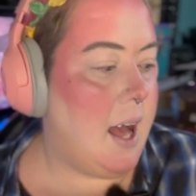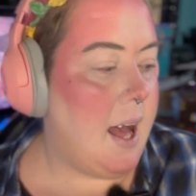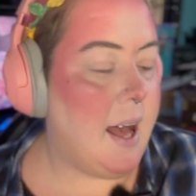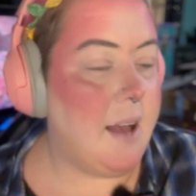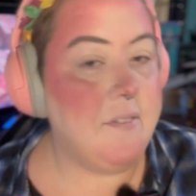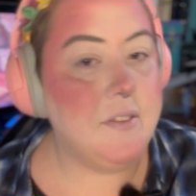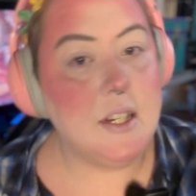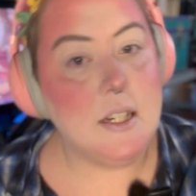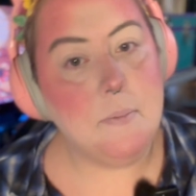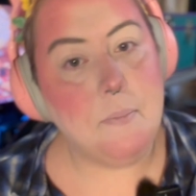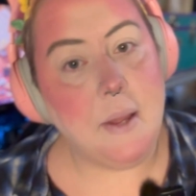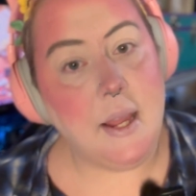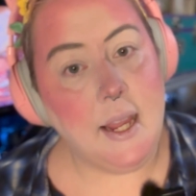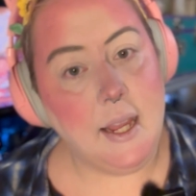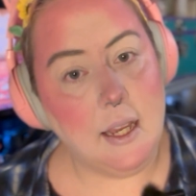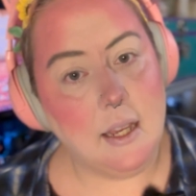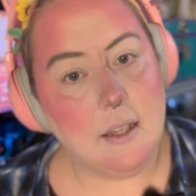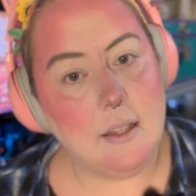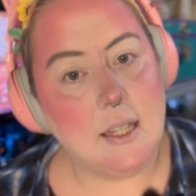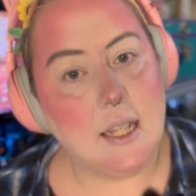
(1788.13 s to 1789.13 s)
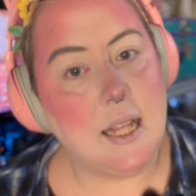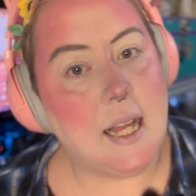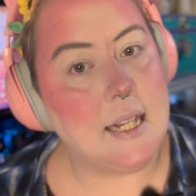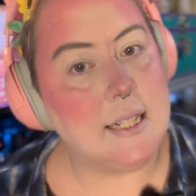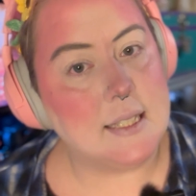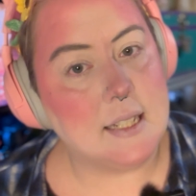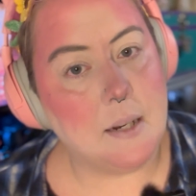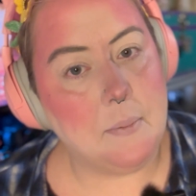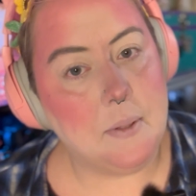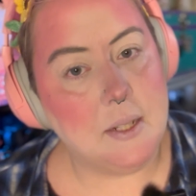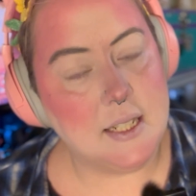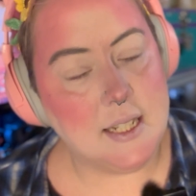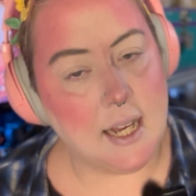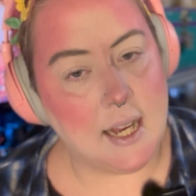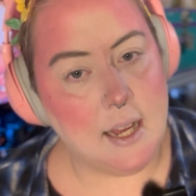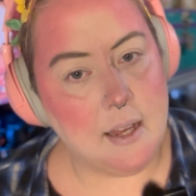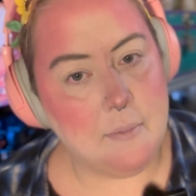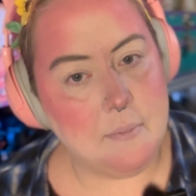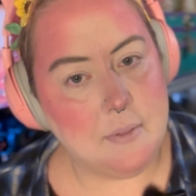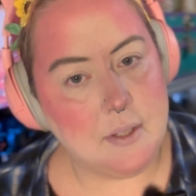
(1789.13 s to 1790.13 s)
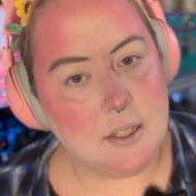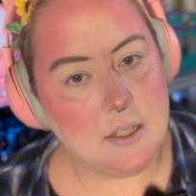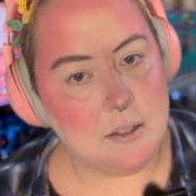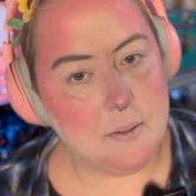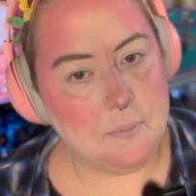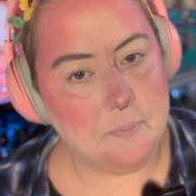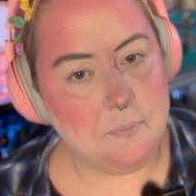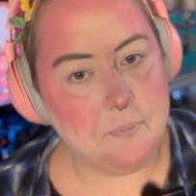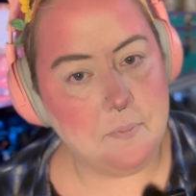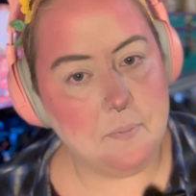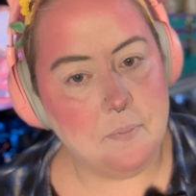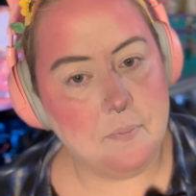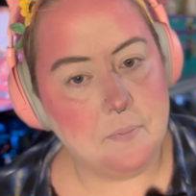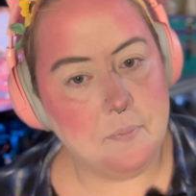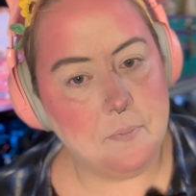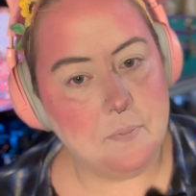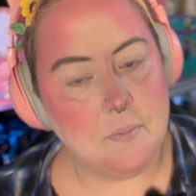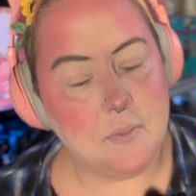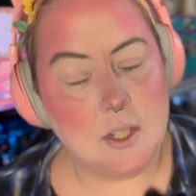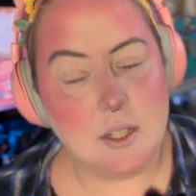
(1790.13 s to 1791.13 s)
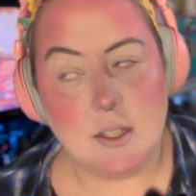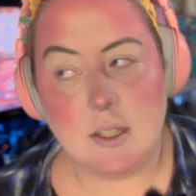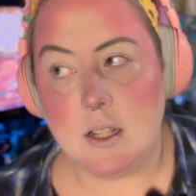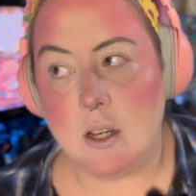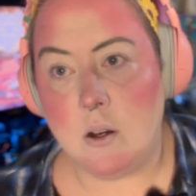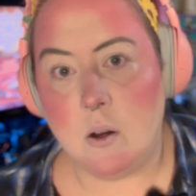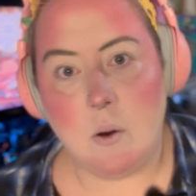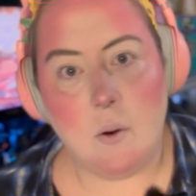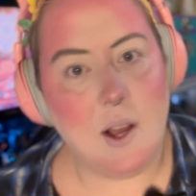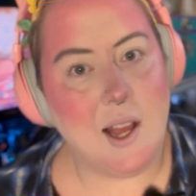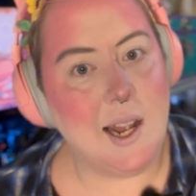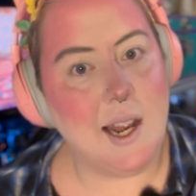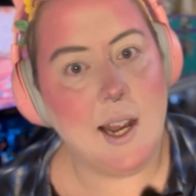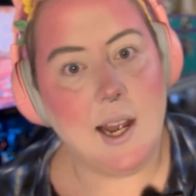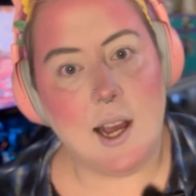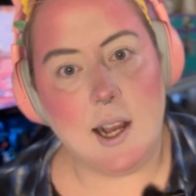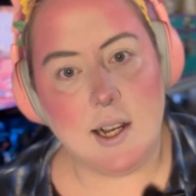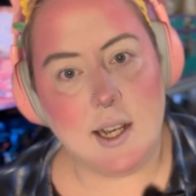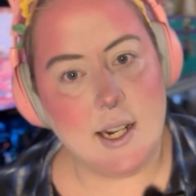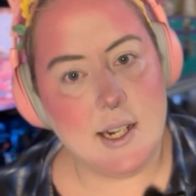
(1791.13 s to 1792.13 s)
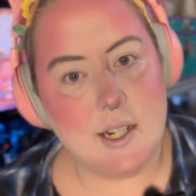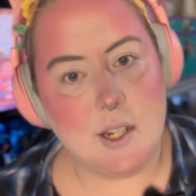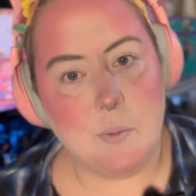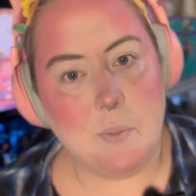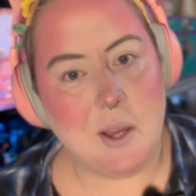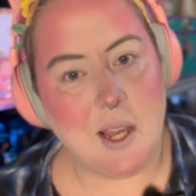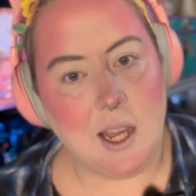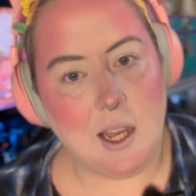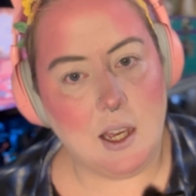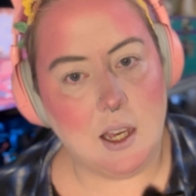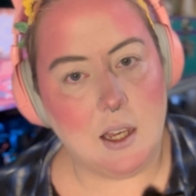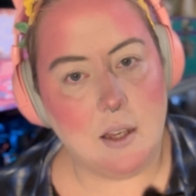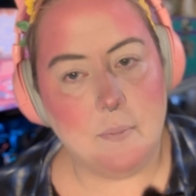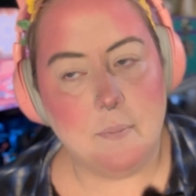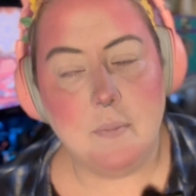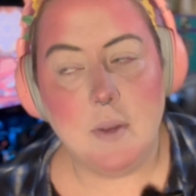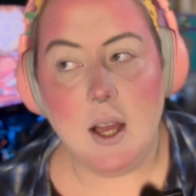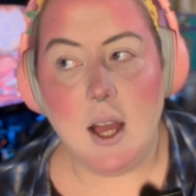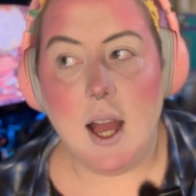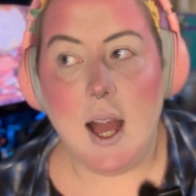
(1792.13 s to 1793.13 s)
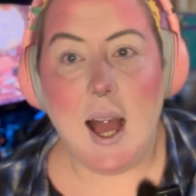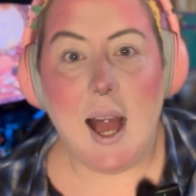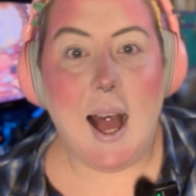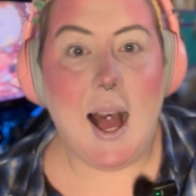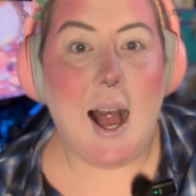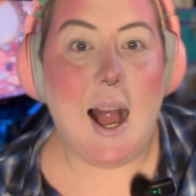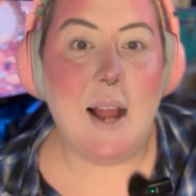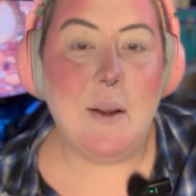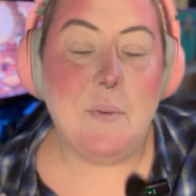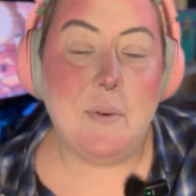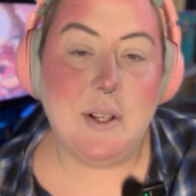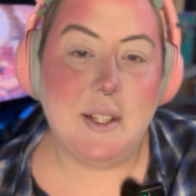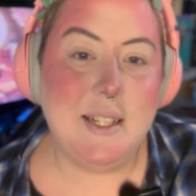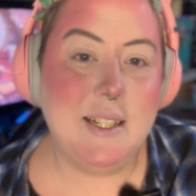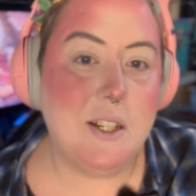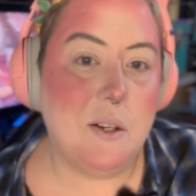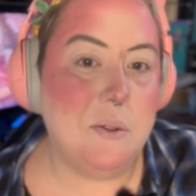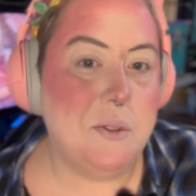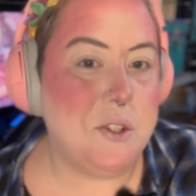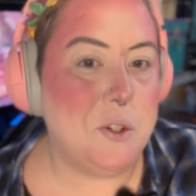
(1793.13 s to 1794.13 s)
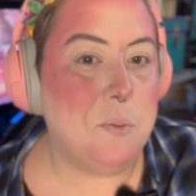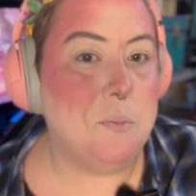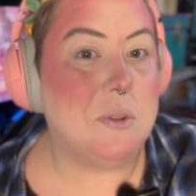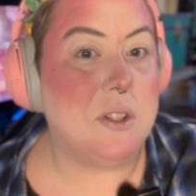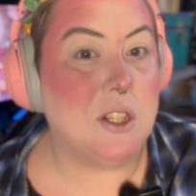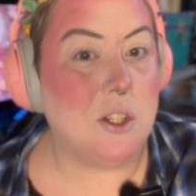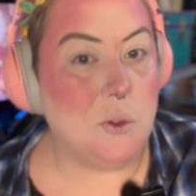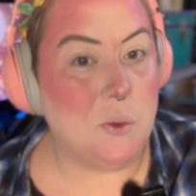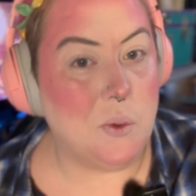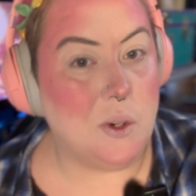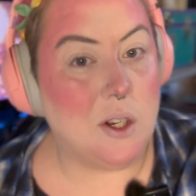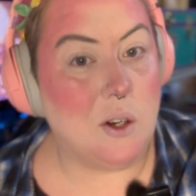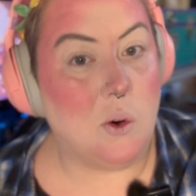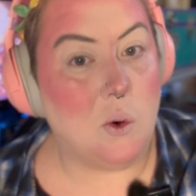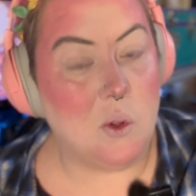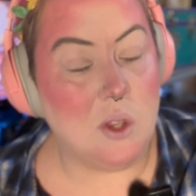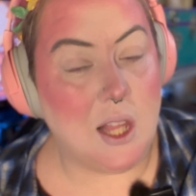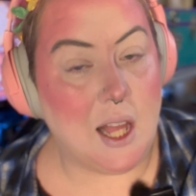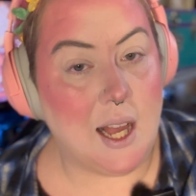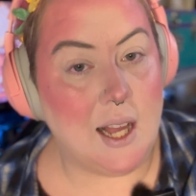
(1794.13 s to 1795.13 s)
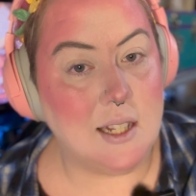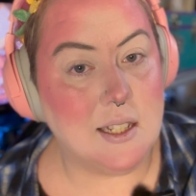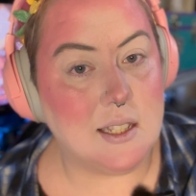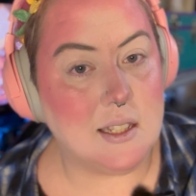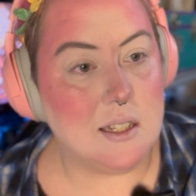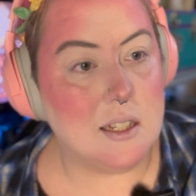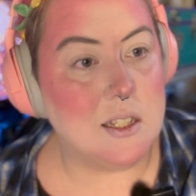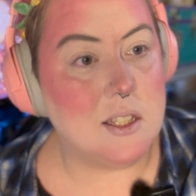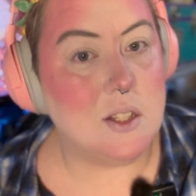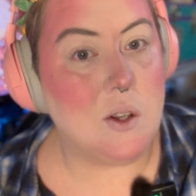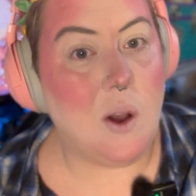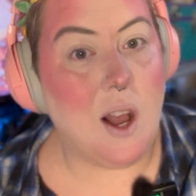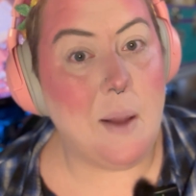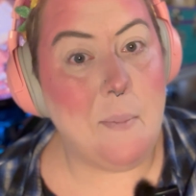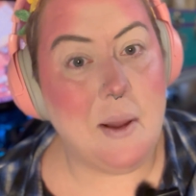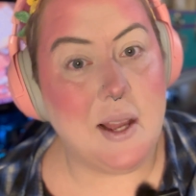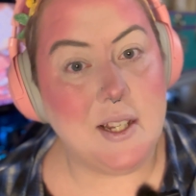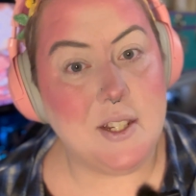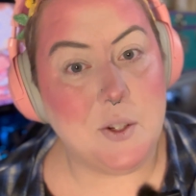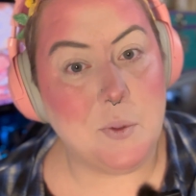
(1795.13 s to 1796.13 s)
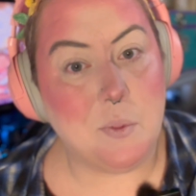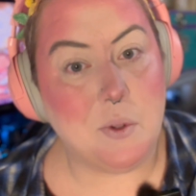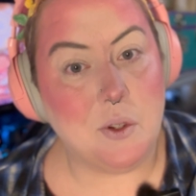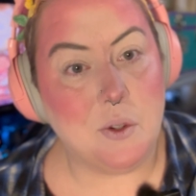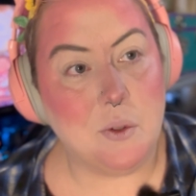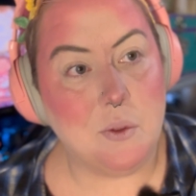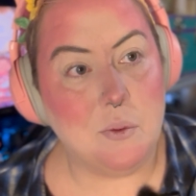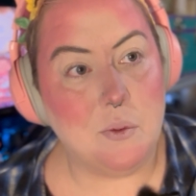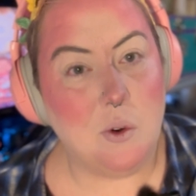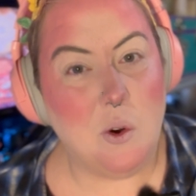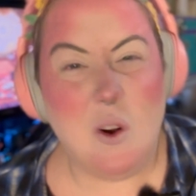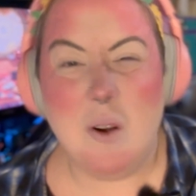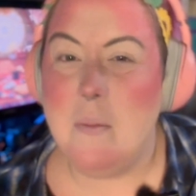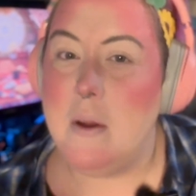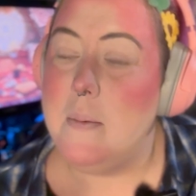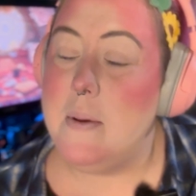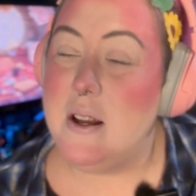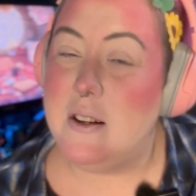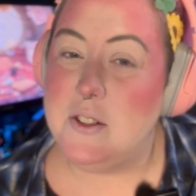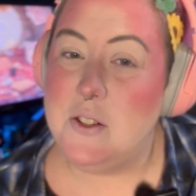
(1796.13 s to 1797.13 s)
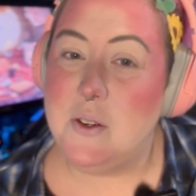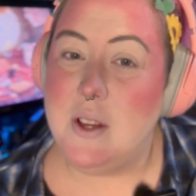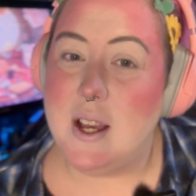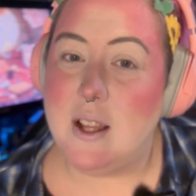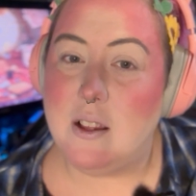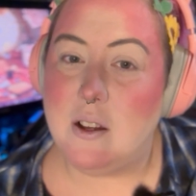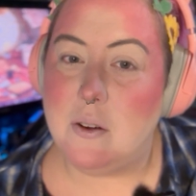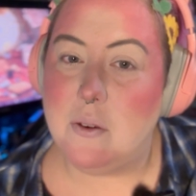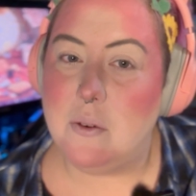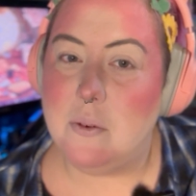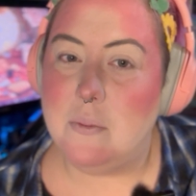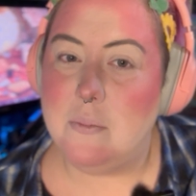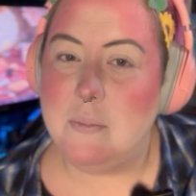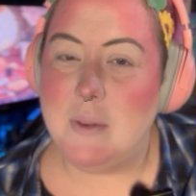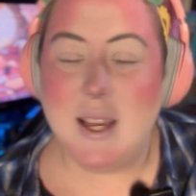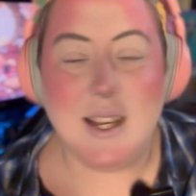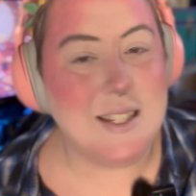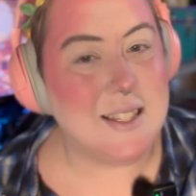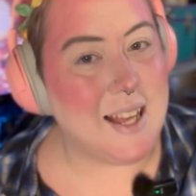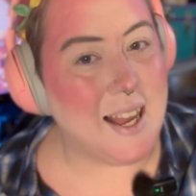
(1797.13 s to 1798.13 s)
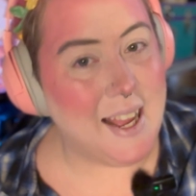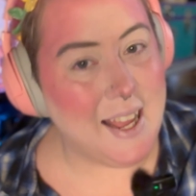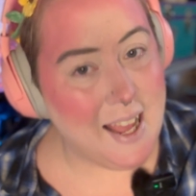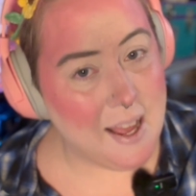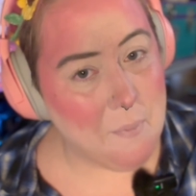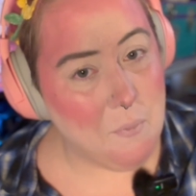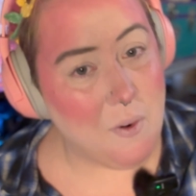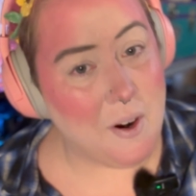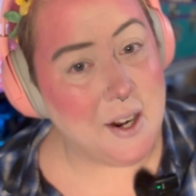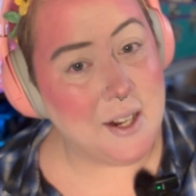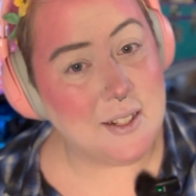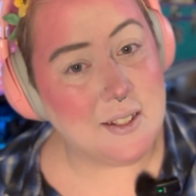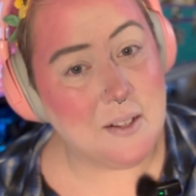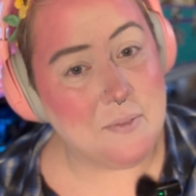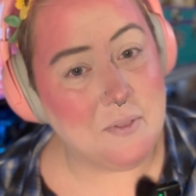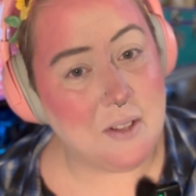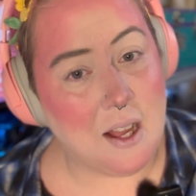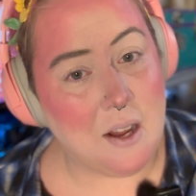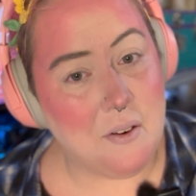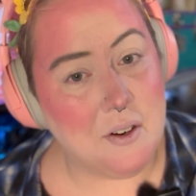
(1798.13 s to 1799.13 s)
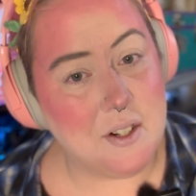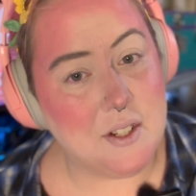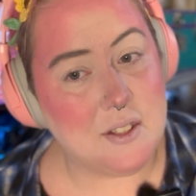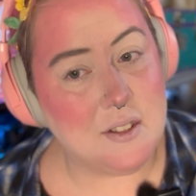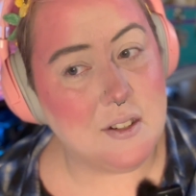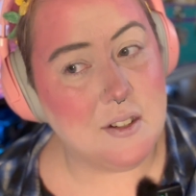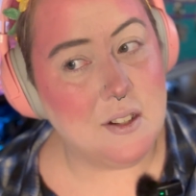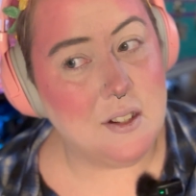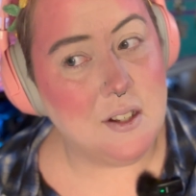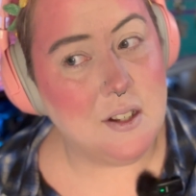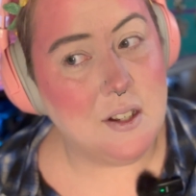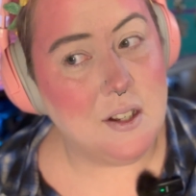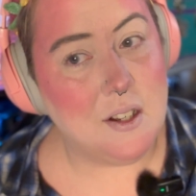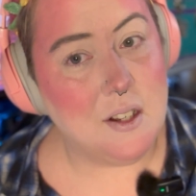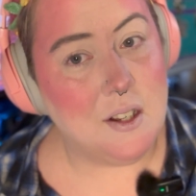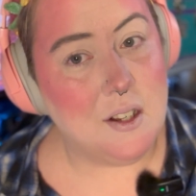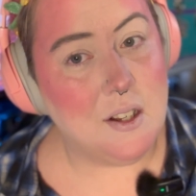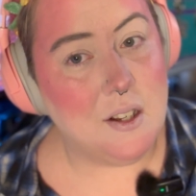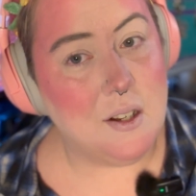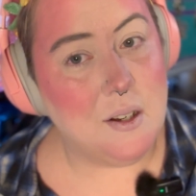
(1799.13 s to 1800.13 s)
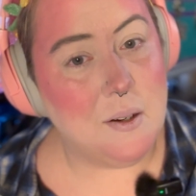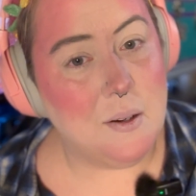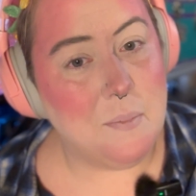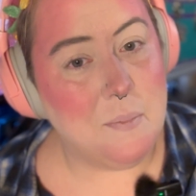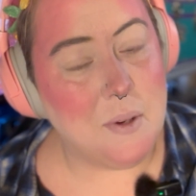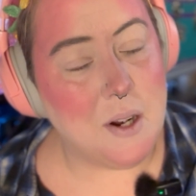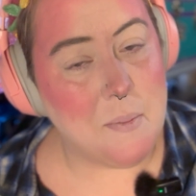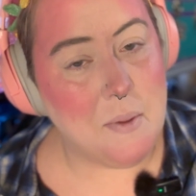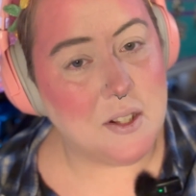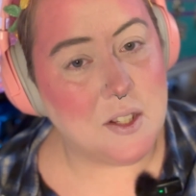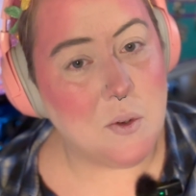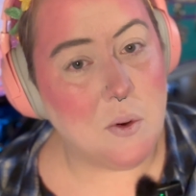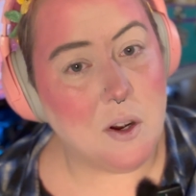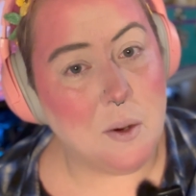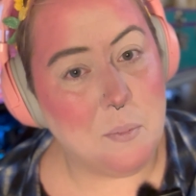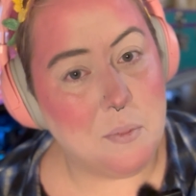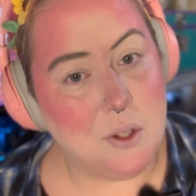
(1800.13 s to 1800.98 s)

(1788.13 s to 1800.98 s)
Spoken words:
I've done pink the last couple of times, so I'm not going to do pink. I really don't do blue a whole lot, so I might do blue. Or maybe I'll do yellow, because I am wearing sunflowers, but I'm also wearing